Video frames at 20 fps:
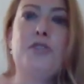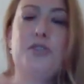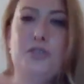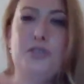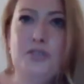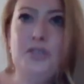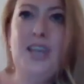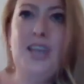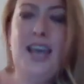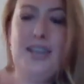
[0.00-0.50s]

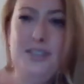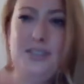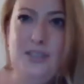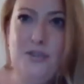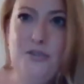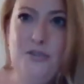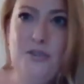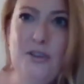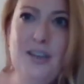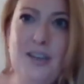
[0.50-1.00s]
Just
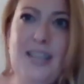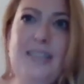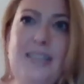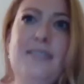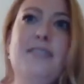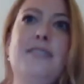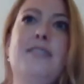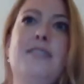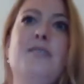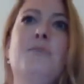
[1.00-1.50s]
so you can
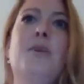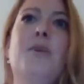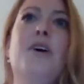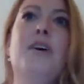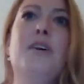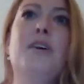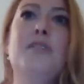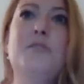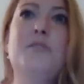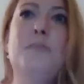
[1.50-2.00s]
listen to the
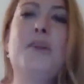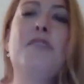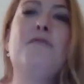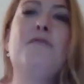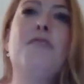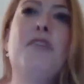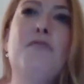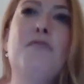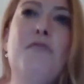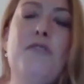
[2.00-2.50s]
words, but if